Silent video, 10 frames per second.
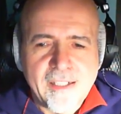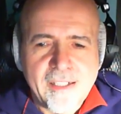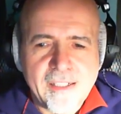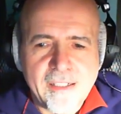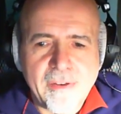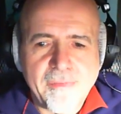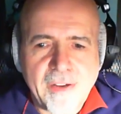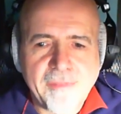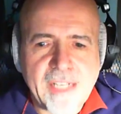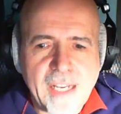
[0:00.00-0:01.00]
When
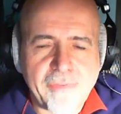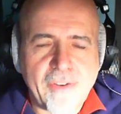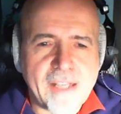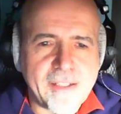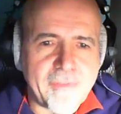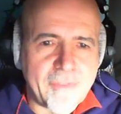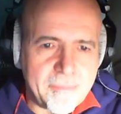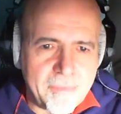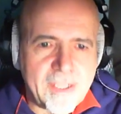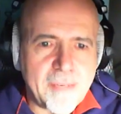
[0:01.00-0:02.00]
we get flooded from
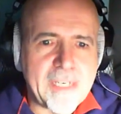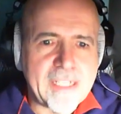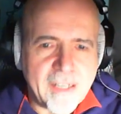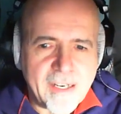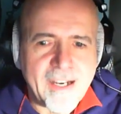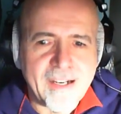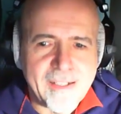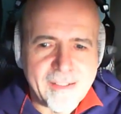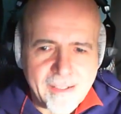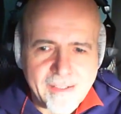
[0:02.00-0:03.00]
the amygdala
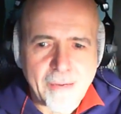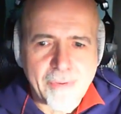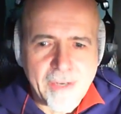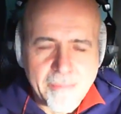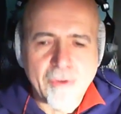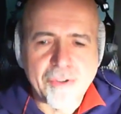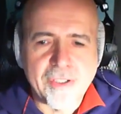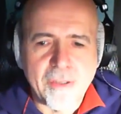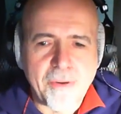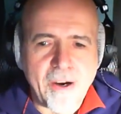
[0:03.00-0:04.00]
and our
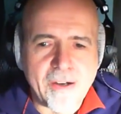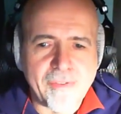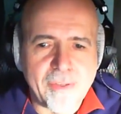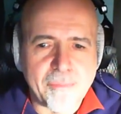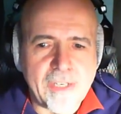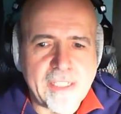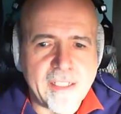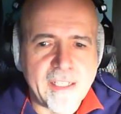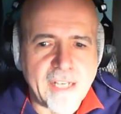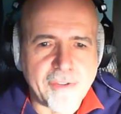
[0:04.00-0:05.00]
emotional part of the brain
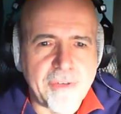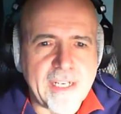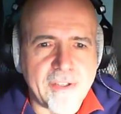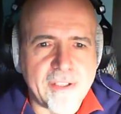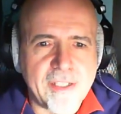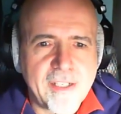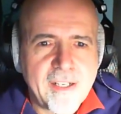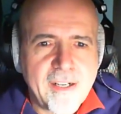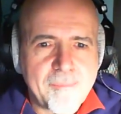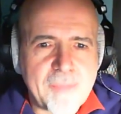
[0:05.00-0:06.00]
and get triggered,
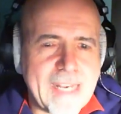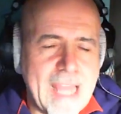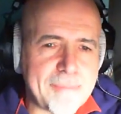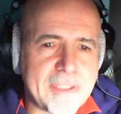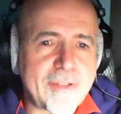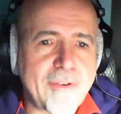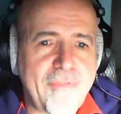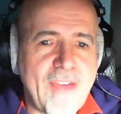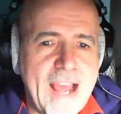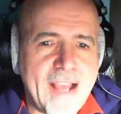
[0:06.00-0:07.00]
that happens so
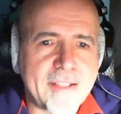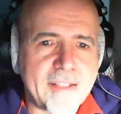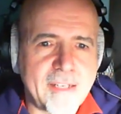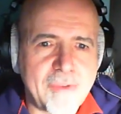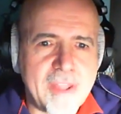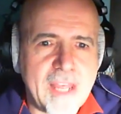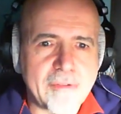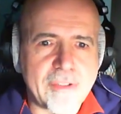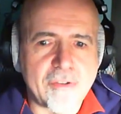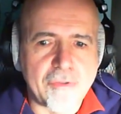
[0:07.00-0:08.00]
fast that without
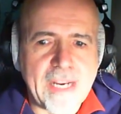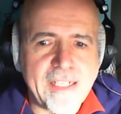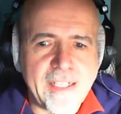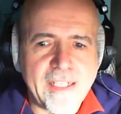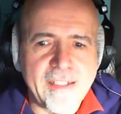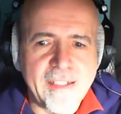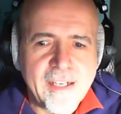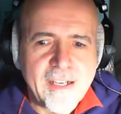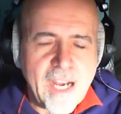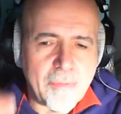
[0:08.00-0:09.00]
the training,
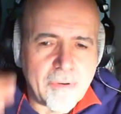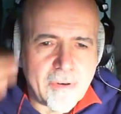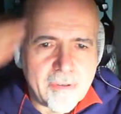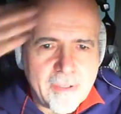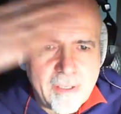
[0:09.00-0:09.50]
our